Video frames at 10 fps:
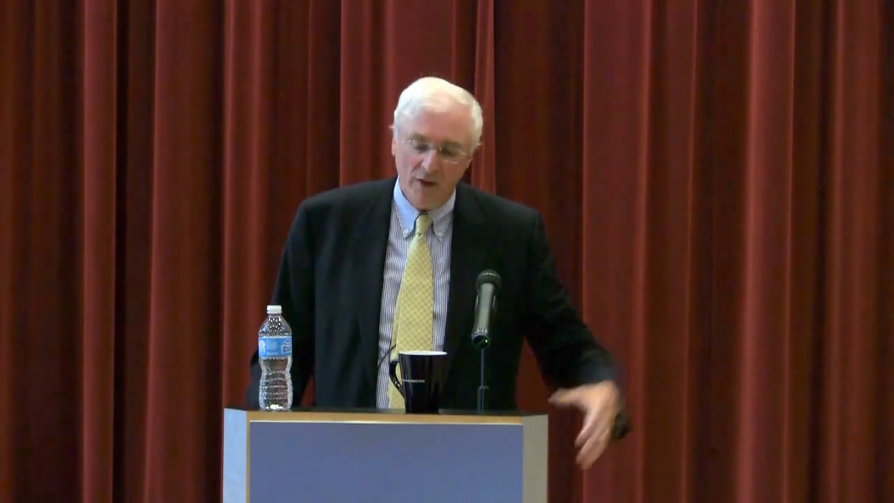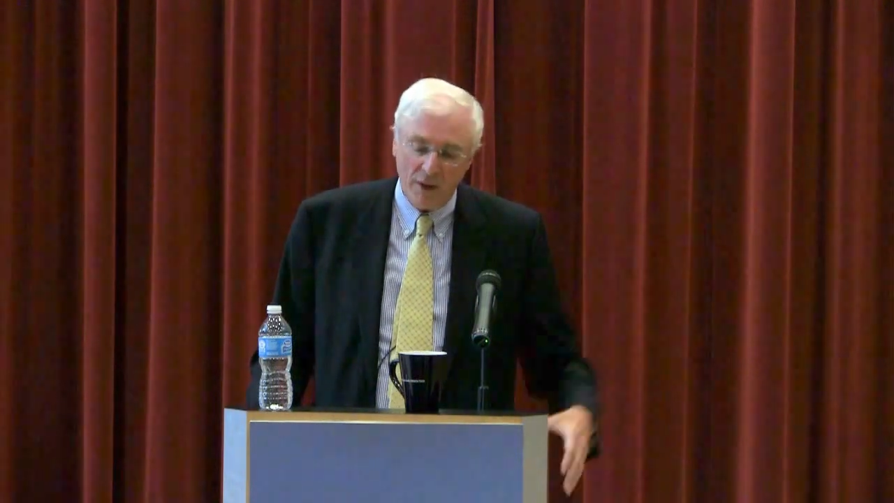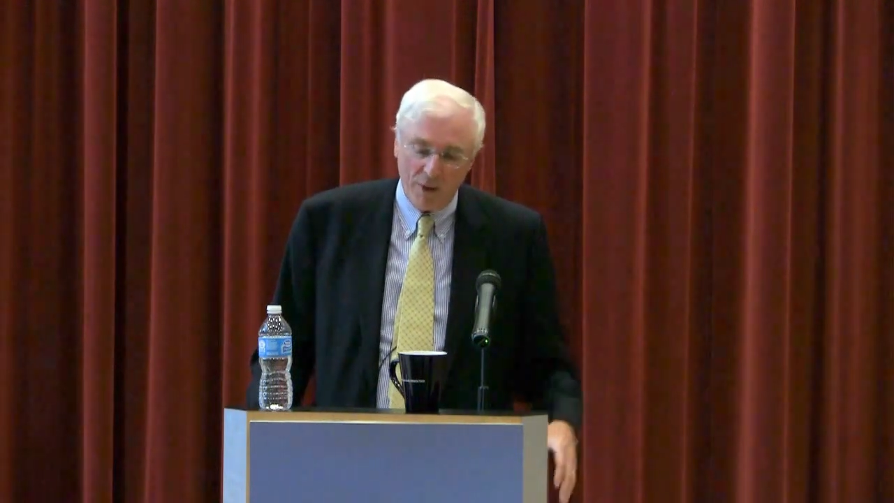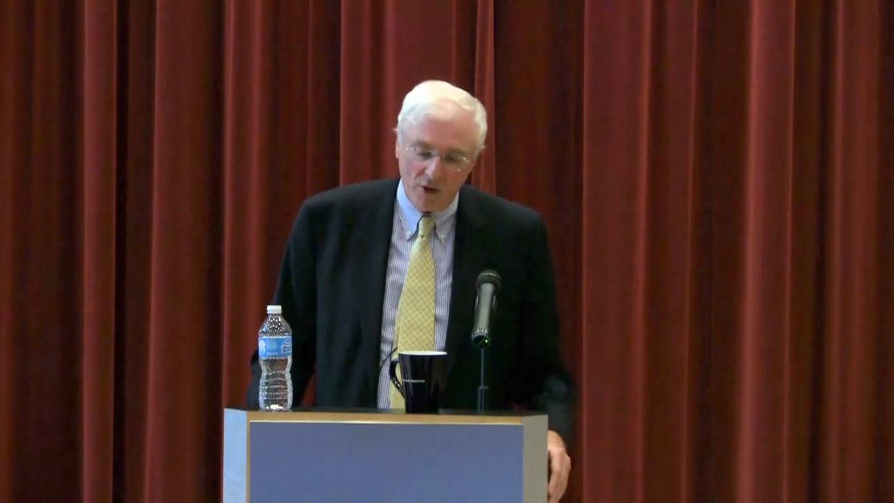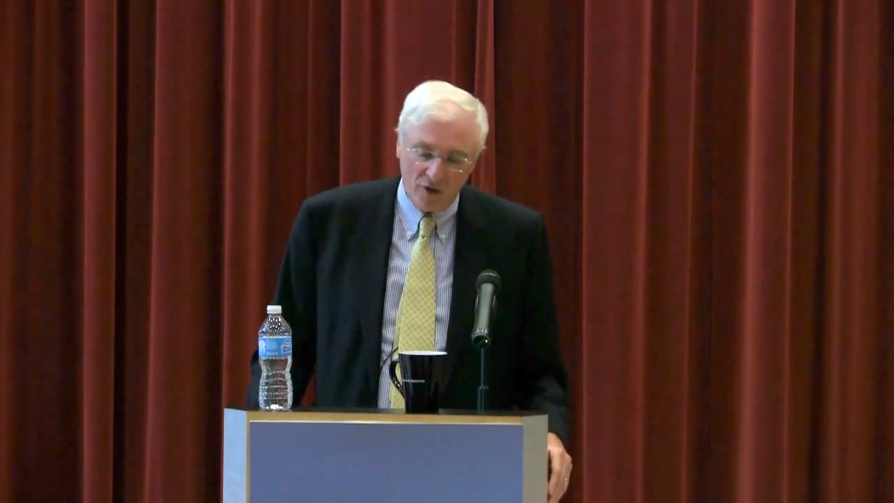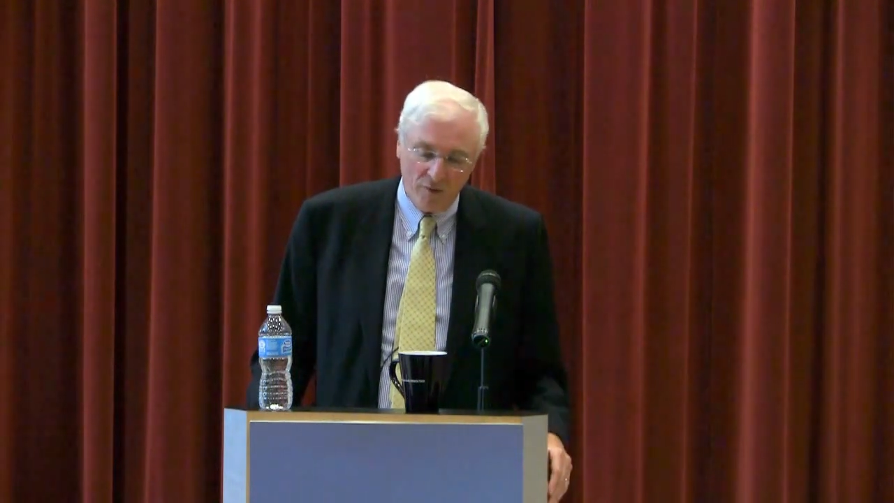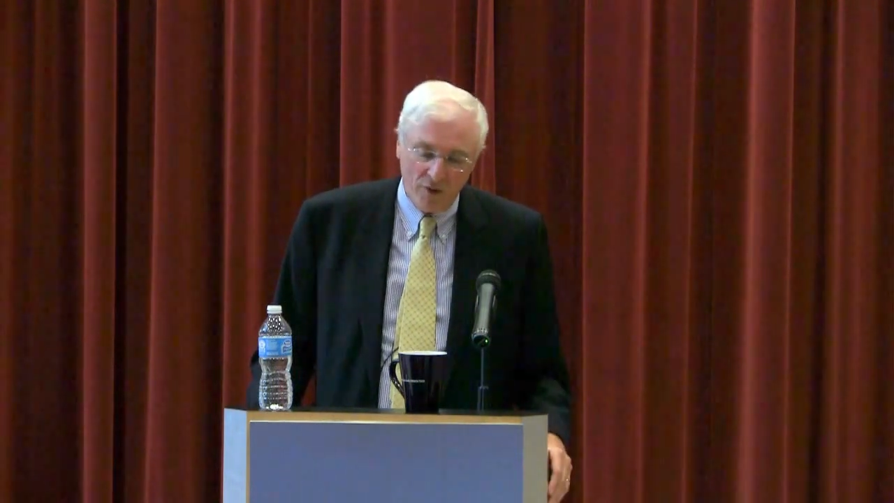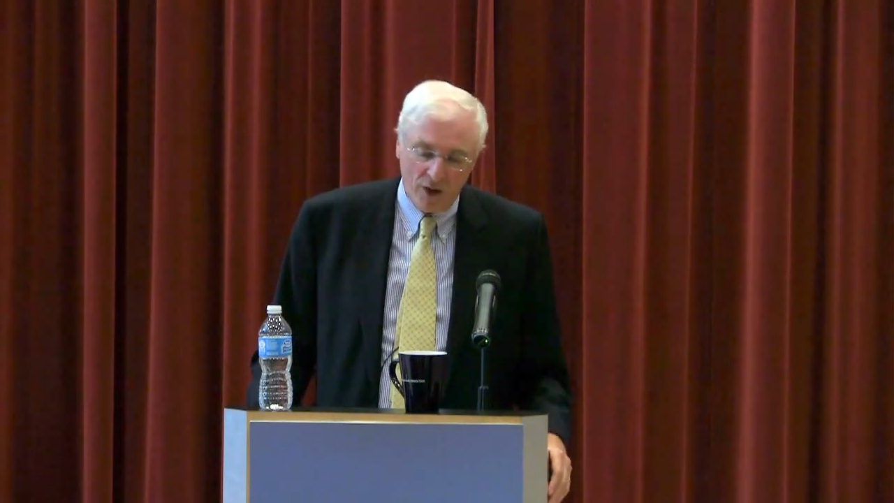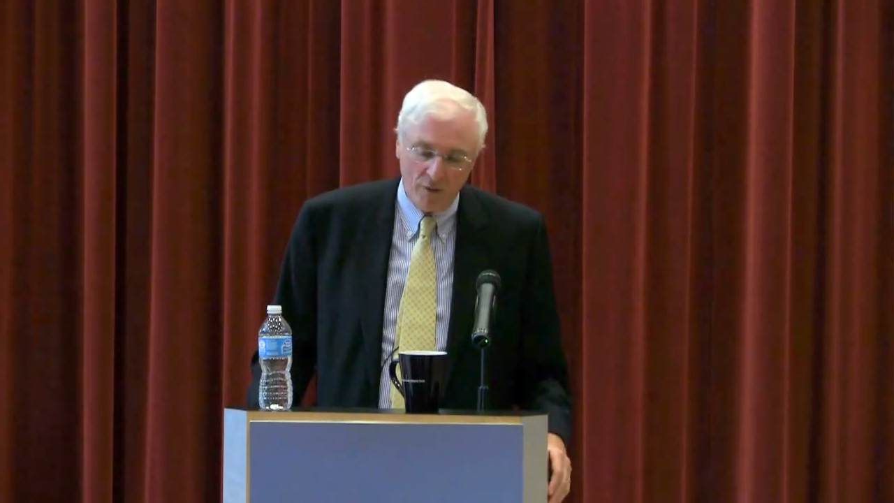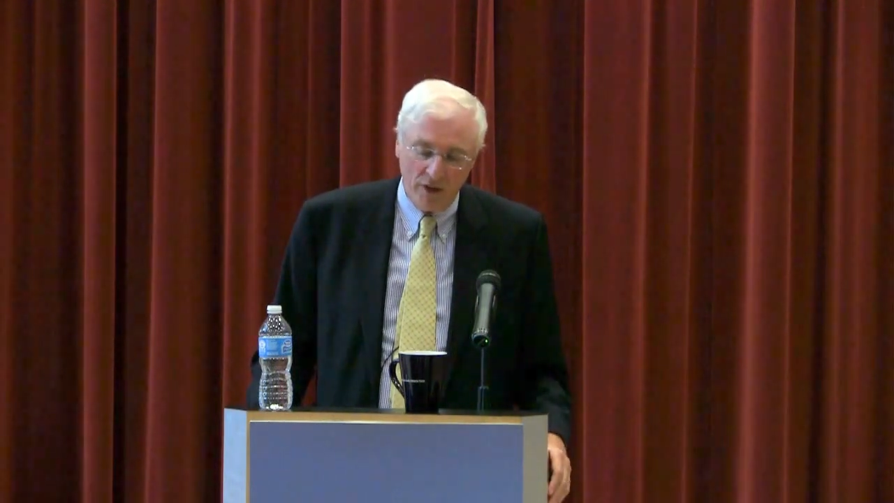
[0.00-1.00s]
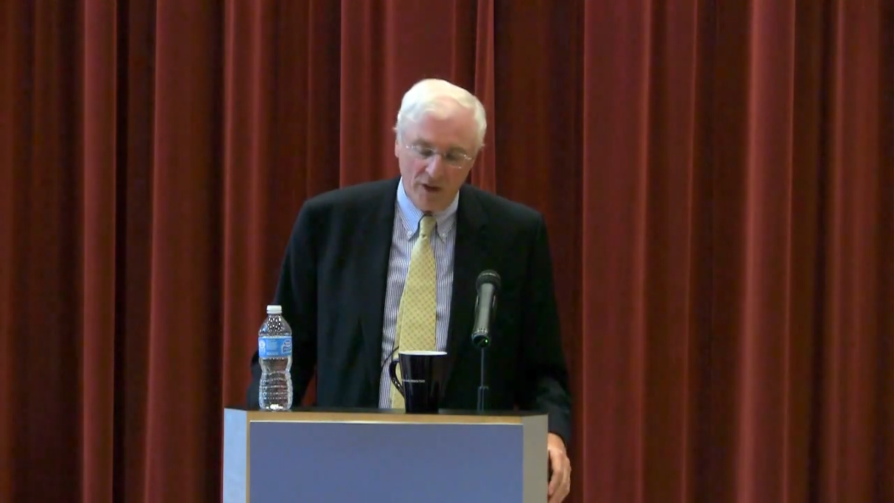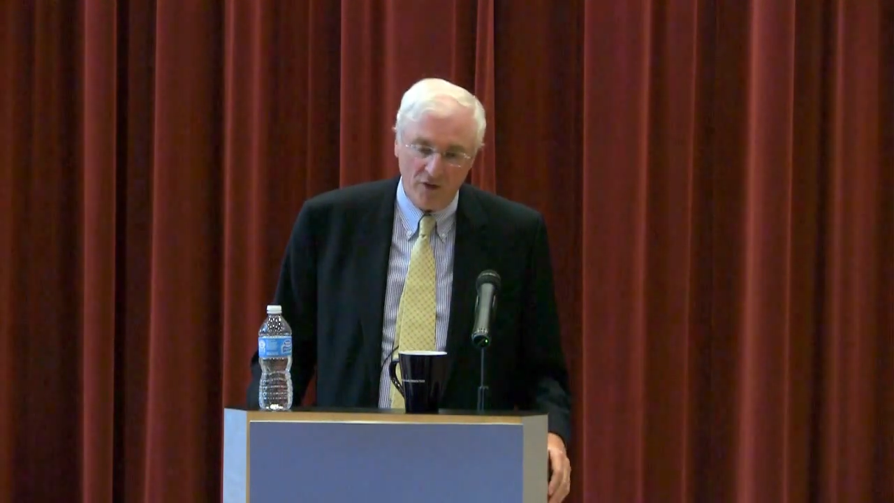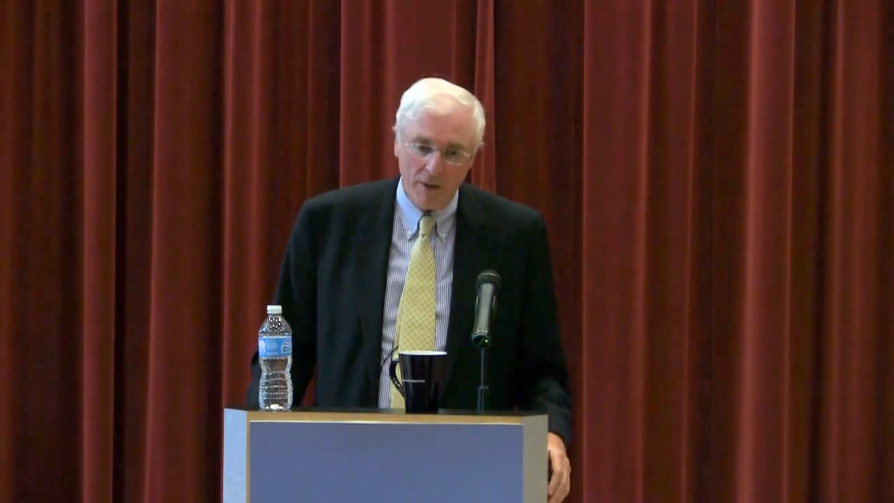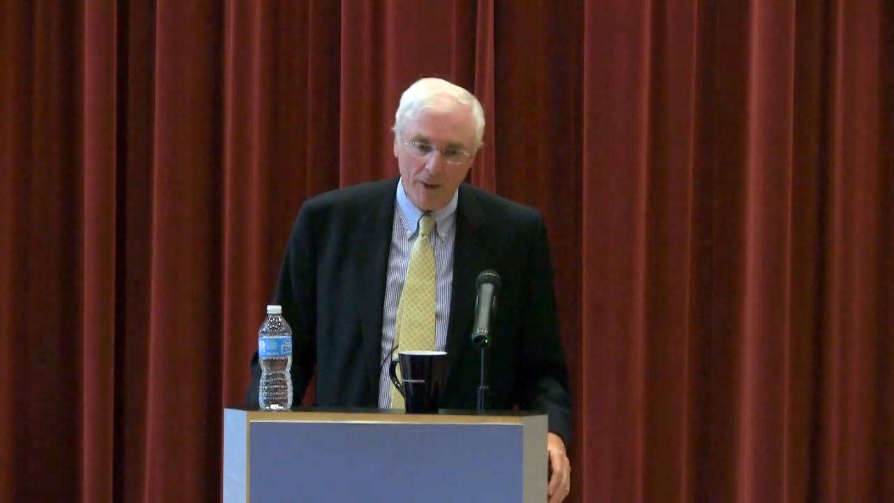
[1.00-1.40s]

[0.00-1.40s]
the measures involved in it.